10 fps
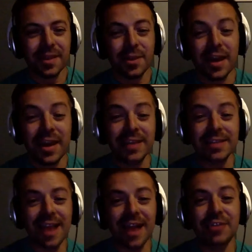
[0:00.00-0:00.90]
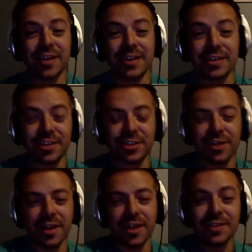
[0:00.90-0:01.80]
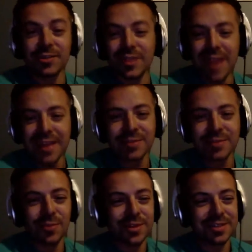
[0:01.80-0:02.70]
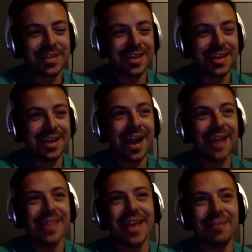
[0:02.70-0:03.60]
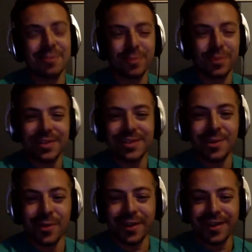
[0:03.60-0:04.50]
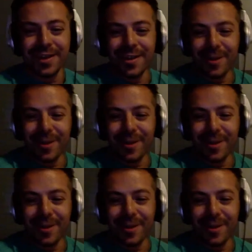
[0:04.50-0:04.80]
And his contract had just run out. And so Lex was the guy that had replaced Hogan